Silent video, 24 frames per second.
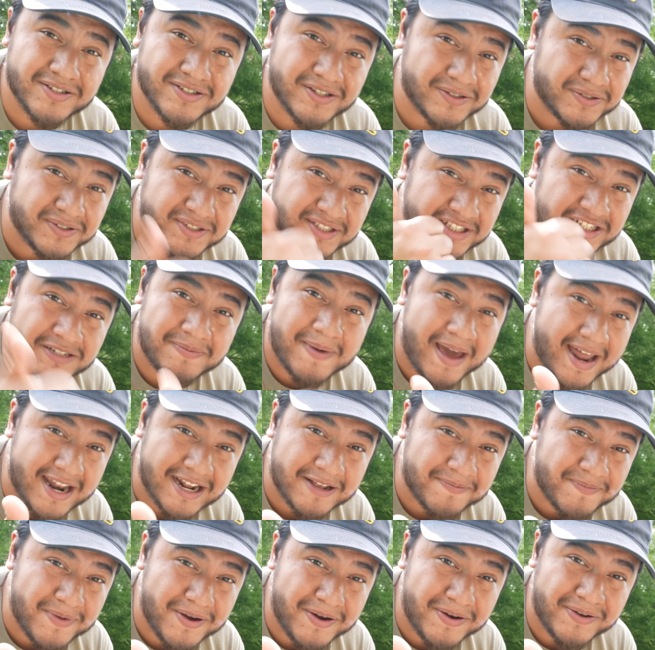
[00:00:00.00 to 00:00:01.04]
So
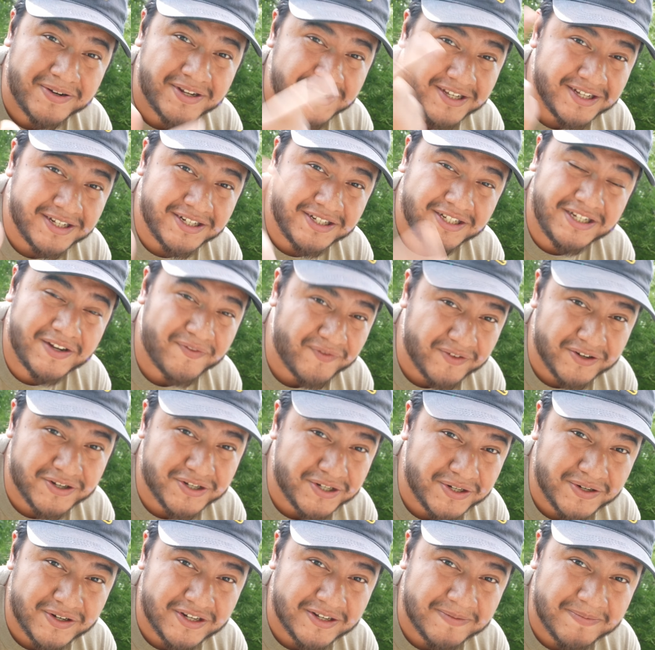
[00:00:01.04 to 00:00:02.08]
cinematic mode, different
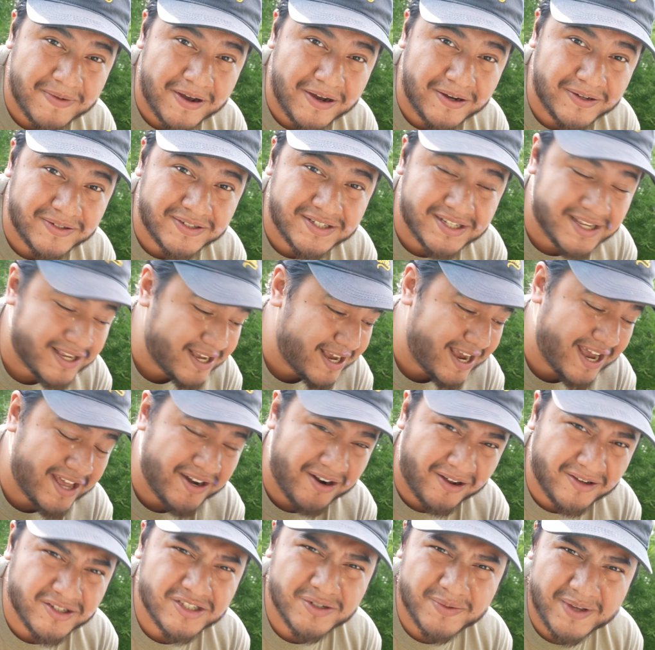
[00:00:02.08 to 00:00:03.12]
shooting modes, and
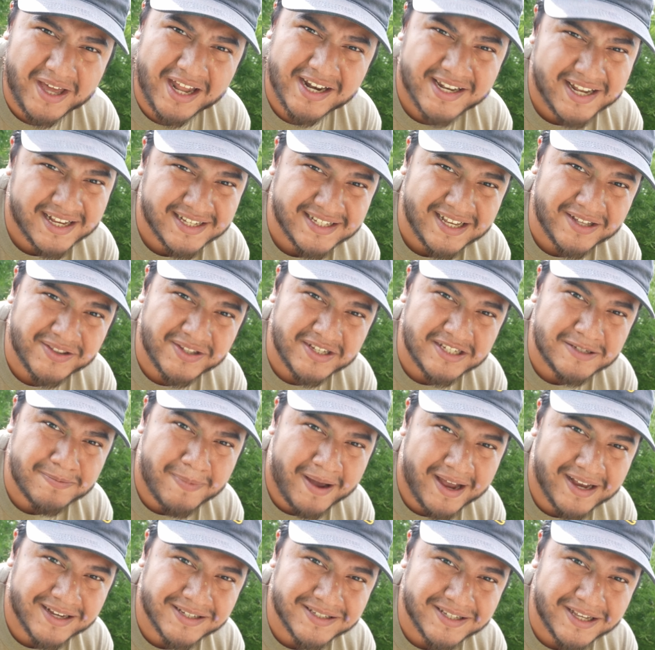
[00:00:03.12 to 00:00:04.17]
also we got to test out these
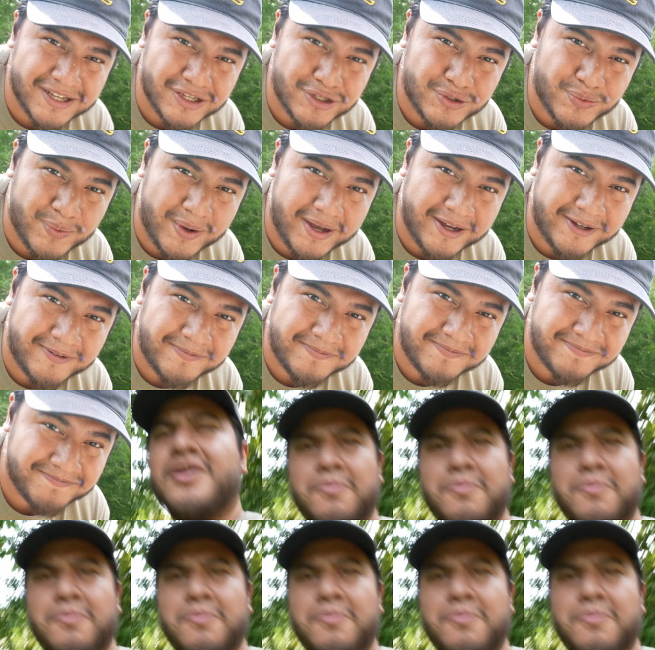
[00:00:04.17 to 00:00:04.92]
mics as well.